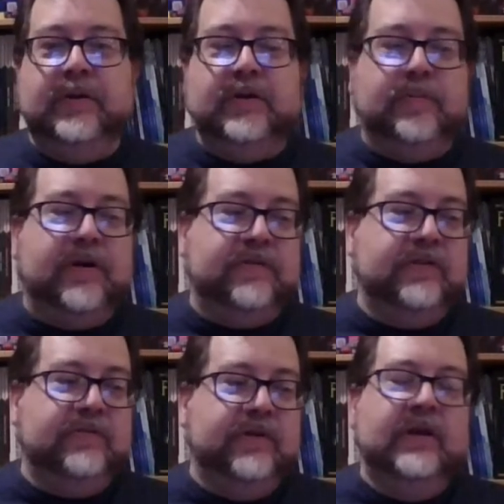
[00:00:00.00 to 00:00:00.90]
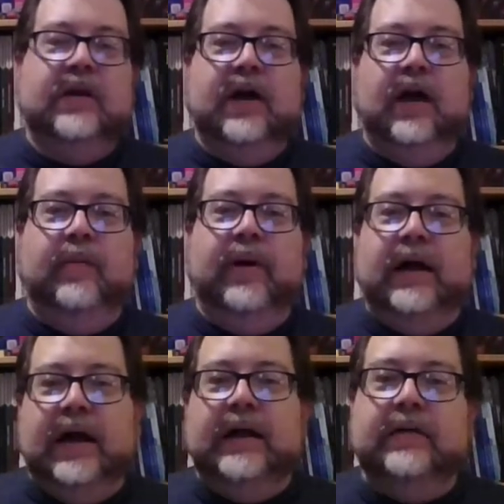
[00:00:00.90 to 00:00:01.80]
upon your preference.
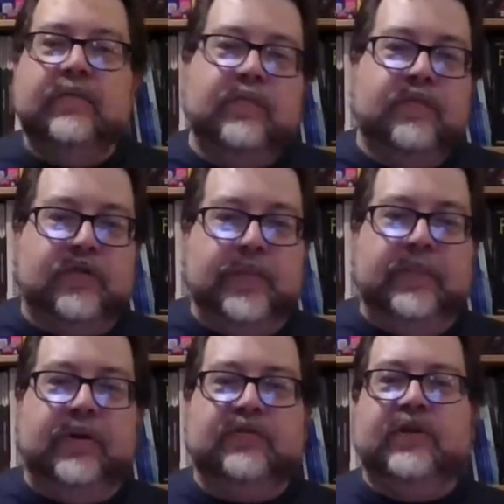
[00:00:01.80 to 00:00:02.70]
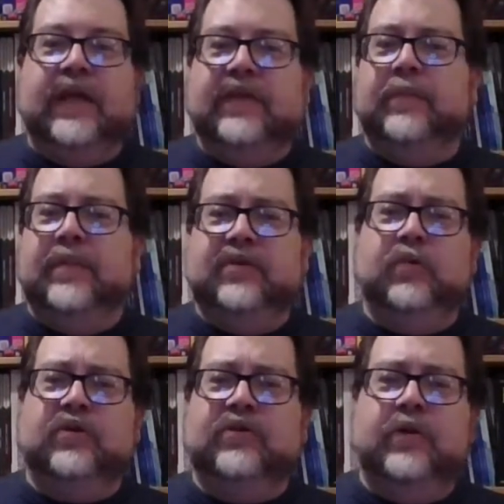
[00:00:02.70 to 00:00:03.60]
For me personally, I think Pepsi
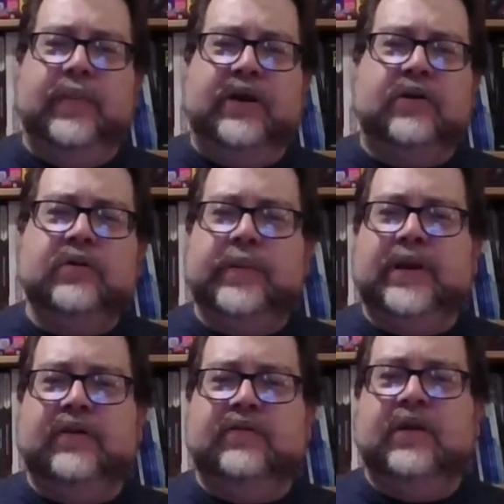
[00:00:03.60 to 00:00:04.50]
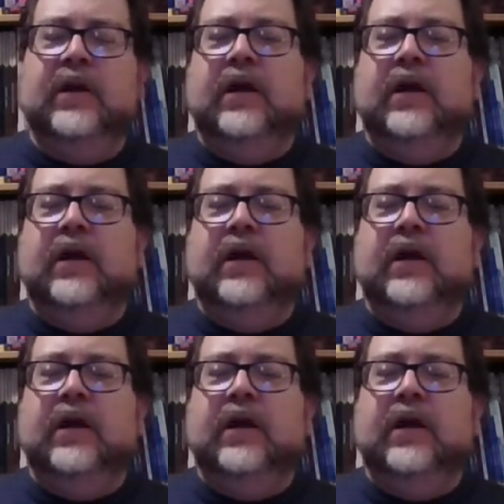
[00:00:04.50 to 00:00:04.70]
works a little better only because